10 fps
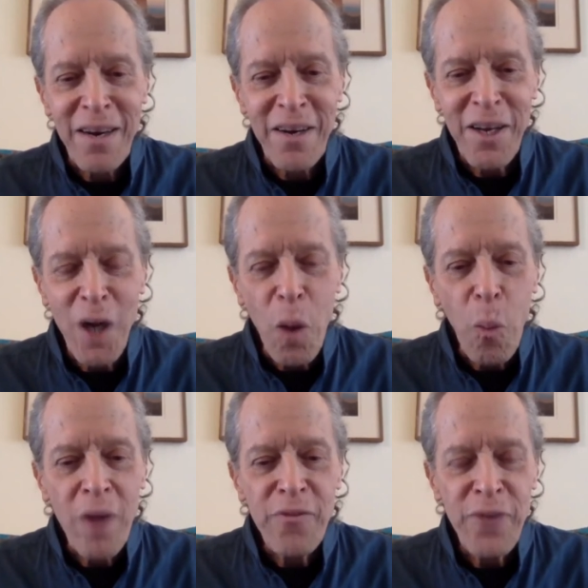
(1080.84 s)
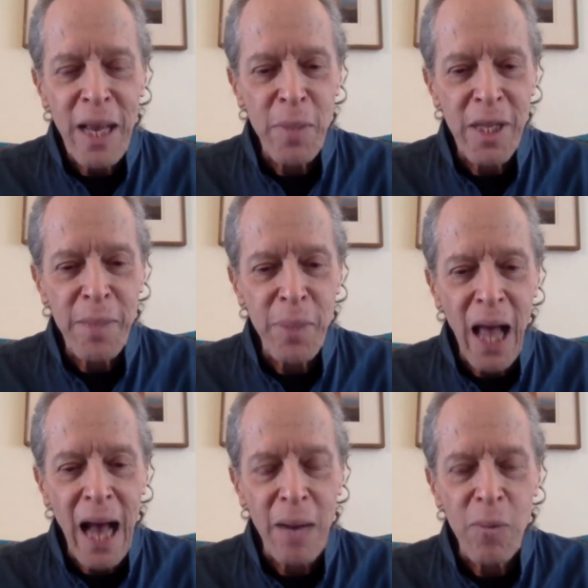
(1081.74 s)
you know, one family
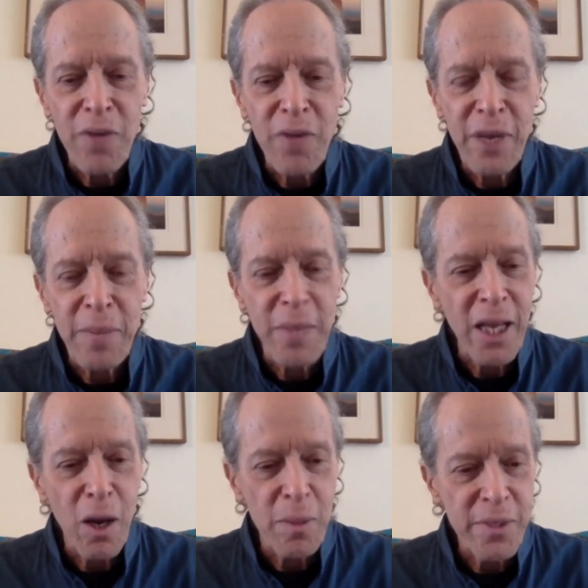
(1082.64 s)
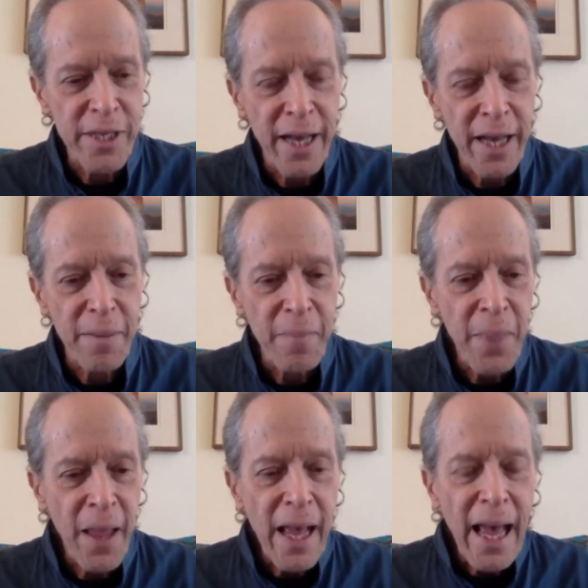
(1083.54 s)
plot, one family homestead,
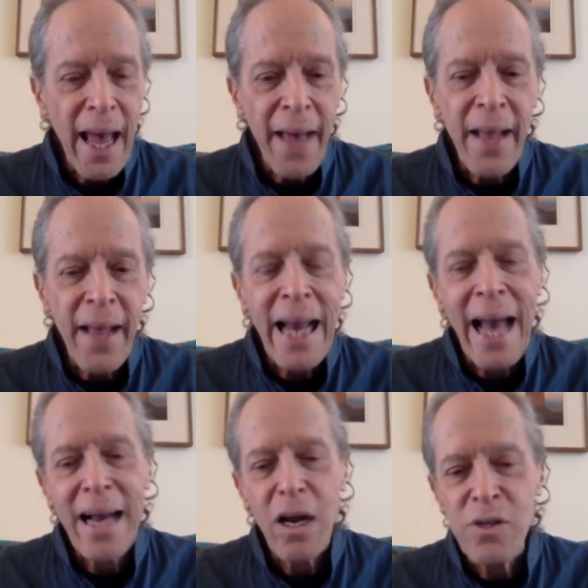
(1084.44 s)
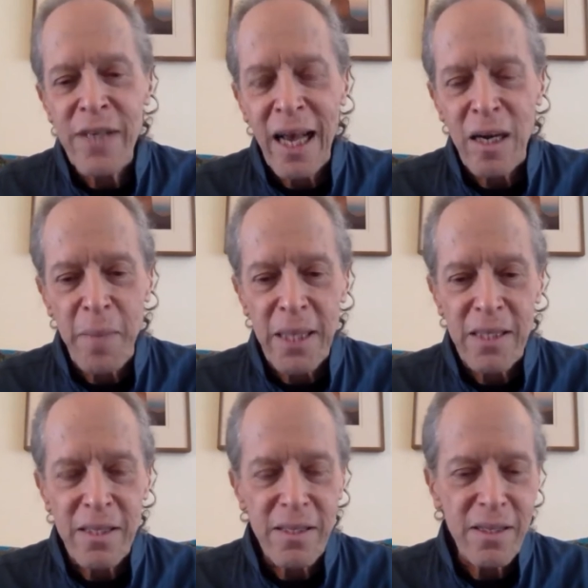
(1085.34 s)
and then eco settlements,